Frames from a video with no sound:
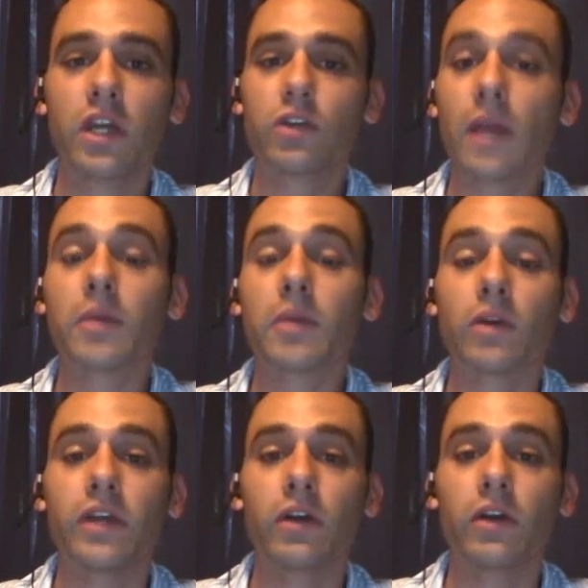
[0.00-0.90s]
crime
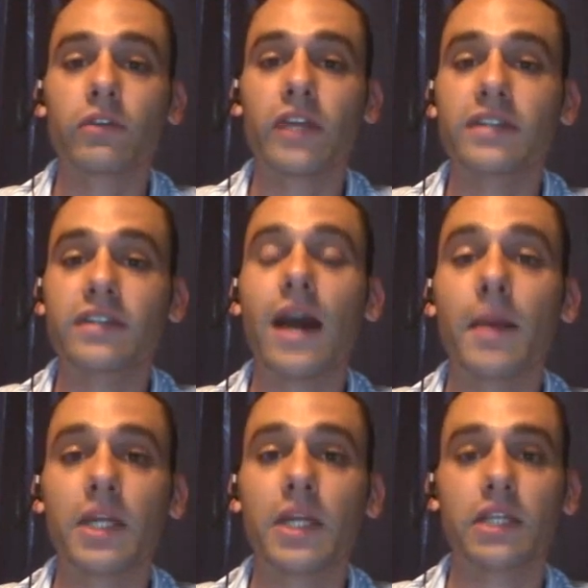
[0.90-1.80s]
cartels that
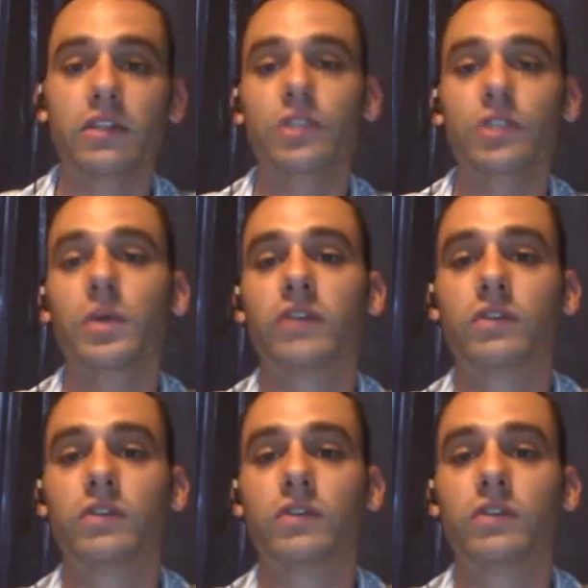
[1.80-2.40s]
dominate the U.S.